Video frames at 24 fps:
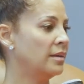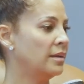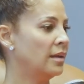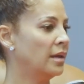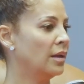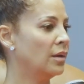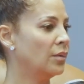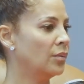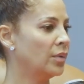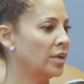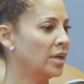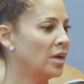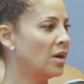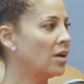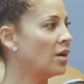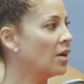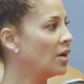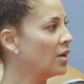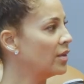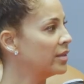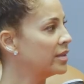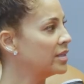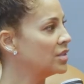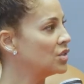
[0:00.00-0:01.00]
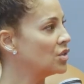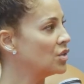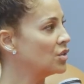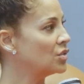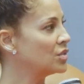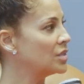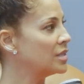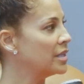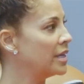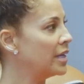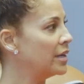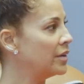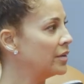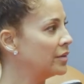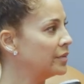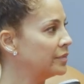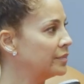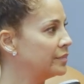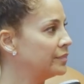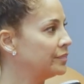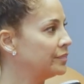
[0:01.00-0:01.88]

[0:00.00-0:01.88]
And here we are, all these years later.